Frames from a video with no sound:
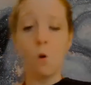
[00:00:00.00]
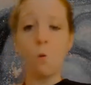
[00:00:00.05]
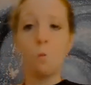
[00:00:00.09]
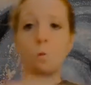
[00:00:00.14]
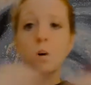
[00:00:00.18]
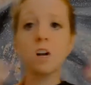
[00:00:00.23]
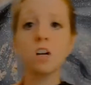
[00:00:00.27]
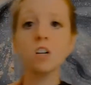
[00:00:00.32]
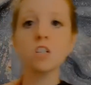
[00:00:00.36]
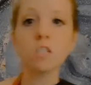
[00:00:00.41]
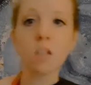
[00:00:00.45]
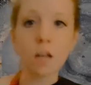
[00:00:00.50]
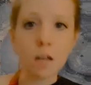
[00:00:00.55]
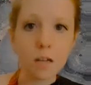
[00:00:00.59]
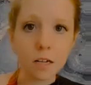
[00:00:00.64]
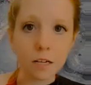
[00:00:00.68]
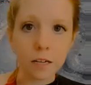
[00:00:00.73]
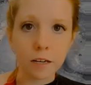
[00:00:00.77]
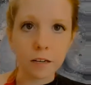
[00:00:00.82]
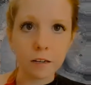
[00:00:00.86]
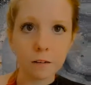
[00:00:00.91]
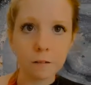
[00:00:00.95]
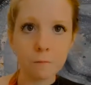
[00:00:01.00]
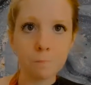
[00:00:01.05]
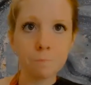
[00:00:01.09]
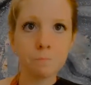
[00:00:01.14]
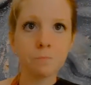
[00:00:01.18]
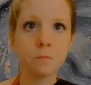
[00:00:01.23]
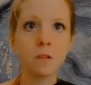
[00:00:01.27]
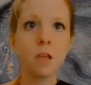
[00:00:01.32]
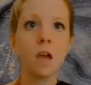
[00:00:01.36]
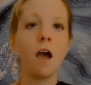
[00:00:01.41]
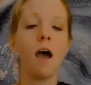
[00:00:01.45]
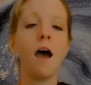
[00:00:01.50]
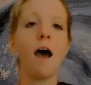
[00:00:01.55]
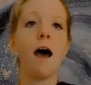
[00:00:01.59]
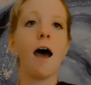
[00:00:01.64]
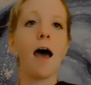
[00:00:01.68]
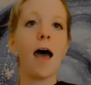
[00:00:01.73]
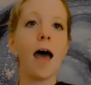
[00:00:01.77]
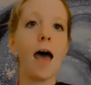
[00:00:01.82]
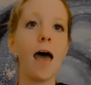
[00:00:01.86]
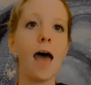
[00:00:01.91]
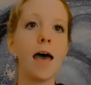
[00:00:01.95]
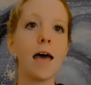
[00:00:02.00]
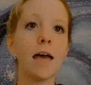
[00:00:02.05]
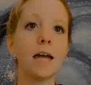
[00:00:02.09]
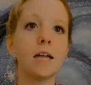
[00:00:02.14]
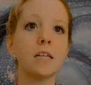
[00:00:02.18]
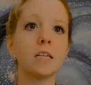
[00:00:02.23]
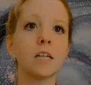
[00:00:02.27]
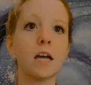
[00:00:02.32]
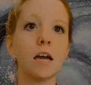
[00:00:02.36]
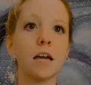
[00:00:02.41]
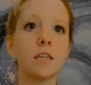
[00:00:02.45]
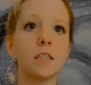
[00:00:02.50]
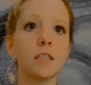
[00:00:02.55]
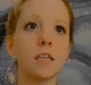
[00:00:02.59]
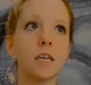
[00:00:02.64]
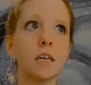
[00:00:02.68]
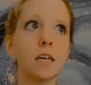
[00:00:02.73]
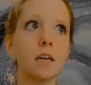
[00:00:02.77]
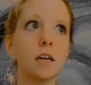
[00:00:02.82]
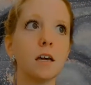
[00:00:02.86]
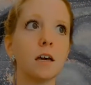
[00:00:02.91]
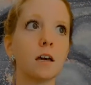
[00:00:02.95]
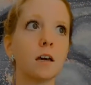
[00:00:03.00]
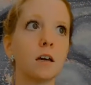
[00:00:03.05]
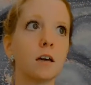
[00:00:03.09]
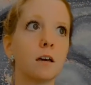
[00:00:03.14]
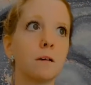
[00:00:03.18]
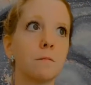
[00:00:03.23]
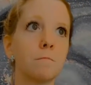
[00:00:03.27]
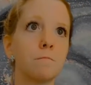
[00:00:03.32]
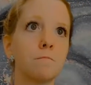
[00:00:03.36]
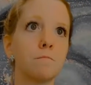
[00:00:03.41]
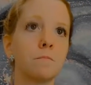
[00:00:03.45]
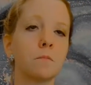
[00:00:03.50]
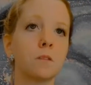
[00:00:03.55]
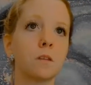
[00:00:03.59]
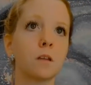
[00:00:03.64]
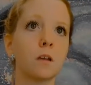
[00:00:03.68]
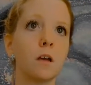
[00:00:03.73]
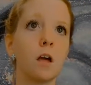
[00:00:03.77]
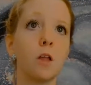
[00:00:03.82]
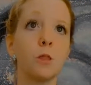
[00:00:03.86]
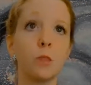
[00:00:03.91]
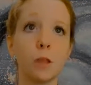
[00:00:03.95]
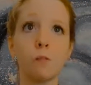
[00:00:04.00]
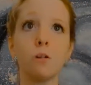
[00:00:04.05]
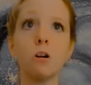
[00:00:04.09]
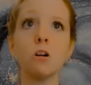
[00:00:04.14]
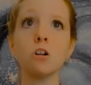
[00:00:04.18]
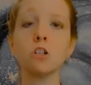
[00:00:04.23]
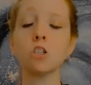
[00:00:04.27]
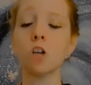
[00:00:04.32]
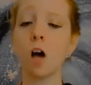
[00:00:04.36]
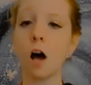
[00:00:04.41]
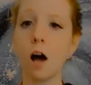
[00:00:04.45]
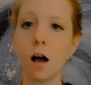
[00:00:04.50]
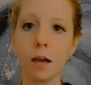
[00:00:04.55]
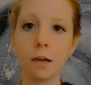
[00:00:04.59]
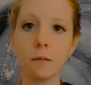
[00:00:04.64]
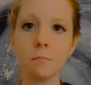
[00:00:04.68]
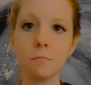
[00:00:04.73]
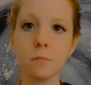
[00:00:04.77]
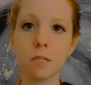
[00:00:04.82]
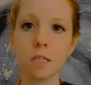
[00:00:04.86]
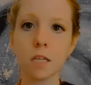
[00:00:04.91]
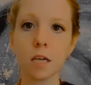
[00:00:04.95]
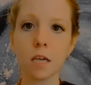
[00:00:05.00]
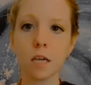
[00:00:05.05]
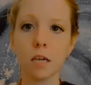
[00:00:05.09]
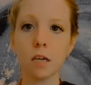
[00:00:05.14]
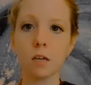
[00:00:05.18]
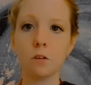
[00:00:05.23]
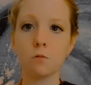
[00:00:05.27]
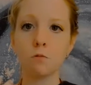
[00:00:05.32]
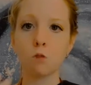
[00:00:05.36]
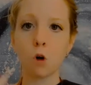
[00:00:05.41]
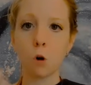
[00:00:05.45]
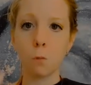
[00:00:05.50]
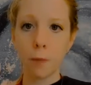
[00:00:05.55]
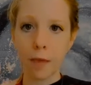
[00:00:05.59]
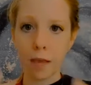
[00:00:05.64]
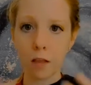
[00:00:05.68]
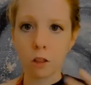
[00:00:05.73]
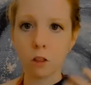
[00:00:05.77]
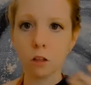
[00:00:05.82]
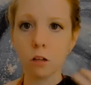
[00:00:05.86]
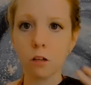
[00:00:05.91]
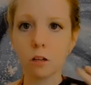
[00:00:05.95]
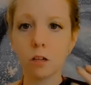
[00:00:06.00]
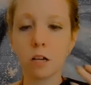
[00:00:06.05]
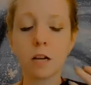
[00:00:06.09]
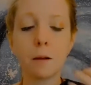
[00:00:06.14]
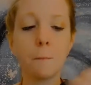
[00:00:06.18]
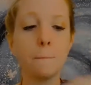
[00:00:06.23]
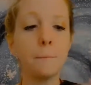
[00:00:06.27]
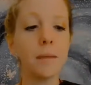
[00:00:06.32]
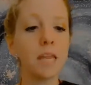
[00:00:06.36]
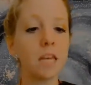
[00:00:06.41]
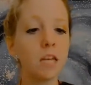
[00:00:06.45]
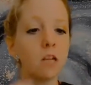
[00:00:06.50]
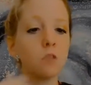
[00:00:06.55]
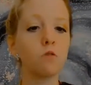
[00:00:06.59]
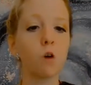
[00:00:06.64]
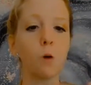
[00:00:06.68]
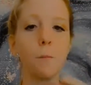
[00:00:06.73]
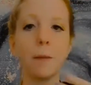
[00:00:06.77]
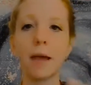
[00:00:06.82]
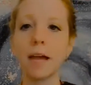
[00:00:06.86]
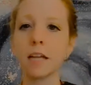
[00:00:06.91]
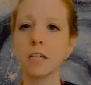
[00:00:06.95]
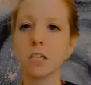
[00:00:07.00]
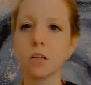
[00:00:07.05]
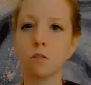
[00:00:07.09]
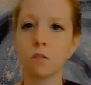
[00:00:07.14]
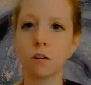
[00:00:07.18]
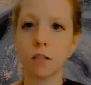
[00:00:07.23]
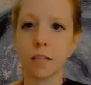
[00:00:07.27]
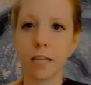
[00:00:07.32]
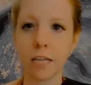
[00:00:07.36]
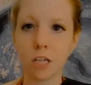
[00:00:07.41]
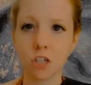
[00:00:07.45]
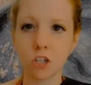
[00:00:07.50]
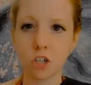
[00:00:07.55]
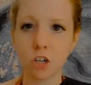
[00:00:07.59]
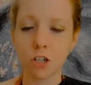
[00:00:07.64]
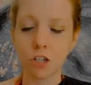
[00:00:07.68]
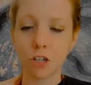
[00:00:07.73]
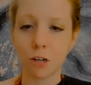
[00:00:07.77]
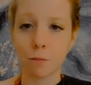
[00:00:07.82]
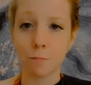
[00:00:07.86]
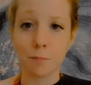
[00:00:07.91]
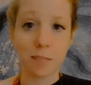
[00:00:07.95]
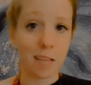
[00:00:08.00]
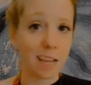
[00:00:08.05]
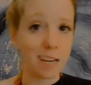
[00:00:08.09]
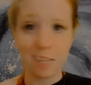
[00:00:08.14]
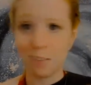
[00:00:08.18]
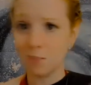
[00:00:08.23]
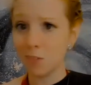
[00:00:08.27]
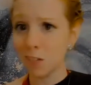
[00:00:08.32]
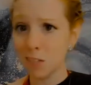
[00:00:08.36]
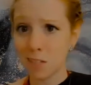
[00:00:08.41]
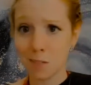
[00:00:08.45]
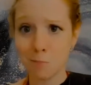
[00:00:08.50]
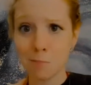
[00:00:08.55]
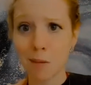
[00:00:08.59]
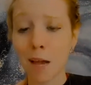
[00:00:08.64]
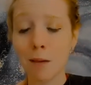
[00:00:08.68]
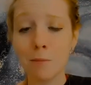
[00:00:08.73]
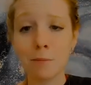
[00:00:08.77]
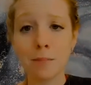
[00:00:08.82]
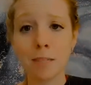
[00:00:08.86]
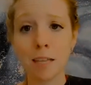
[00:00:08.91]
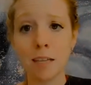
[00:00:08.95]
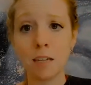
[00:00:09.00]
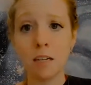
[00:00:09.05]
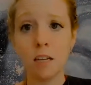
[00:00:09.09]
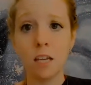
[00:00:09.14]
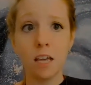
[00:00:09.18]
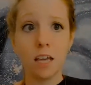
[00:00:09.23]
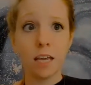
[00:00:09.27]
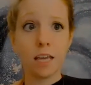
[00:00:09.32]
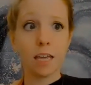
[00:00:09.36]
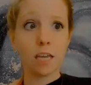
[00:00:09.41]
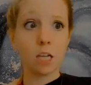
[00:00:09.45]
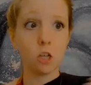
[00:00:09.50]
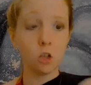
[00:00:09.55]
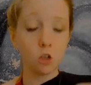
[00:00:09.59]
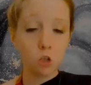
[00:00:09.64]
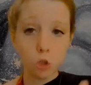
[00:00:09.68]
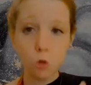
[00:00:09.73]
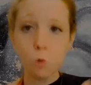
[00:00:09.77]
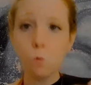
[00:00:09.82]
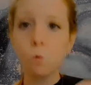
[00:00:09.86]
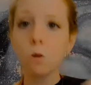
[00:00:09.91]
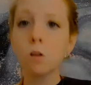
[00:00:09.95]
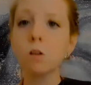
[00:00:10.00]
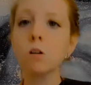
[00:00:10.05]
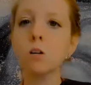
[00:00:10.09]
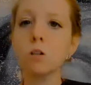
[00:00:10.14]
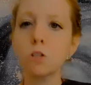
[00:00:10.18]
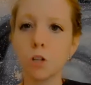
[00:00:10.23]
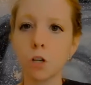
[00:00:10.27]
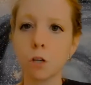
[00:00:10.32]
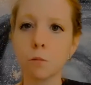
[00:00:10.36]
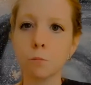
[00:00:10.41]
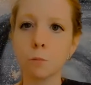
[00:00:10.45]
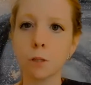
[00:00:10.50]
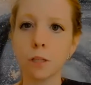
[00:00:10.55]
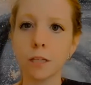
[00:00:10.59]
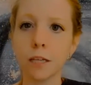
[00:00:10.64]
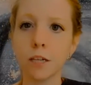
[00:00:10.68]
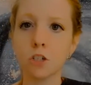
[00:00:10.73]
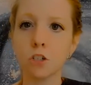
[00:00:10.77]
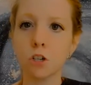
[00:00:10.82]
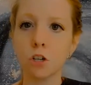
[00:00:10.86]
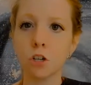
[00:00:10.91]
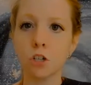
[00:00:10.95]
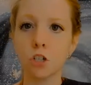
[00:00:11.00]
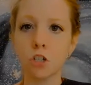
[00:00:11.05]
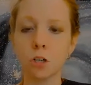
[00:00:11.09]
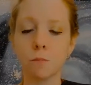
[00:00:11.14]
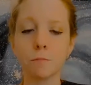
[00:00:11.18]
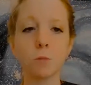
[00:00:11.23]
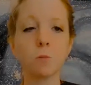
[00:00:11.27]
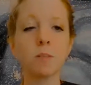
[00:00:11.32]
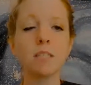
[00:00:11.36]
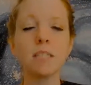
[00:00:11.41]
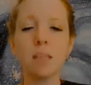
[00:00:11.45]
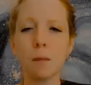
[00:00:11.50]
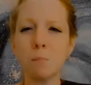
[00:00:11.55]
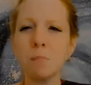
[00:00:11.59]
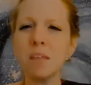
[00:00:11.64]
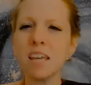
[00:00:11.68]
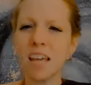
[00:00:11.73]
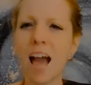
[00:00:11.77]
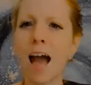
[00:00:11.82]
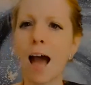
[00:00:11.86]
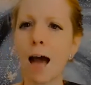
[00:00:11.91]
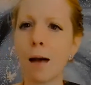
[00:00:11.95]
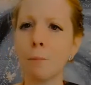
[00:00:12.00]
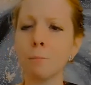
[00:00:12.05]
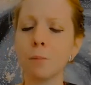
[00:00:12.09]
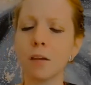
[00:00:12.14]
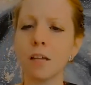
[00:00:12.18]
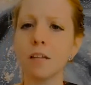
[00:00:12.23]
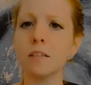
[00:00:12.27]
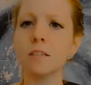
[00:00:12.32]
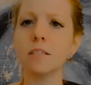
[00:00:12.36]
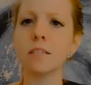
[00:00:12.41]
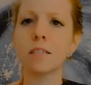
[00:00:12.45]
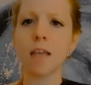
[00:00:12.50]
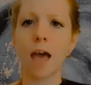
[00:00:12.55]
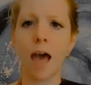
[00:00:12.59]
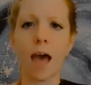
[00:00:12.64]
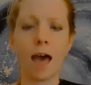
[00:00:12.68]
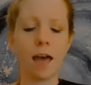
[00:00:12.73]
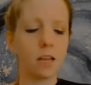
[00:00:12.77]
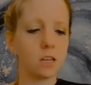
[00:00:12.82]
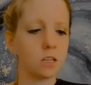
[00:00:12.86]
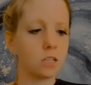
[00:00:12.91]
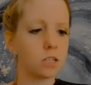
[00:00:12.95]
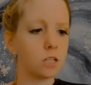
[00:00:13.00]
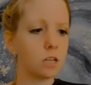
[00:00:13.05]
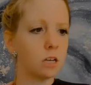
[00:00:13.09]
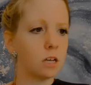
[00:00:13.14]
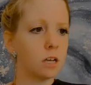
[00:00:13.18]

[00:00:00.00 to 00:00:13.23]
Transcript: We're done. And I think there are times in committed romantic relationships, and even sometimes in shorter term relationships, when something happens and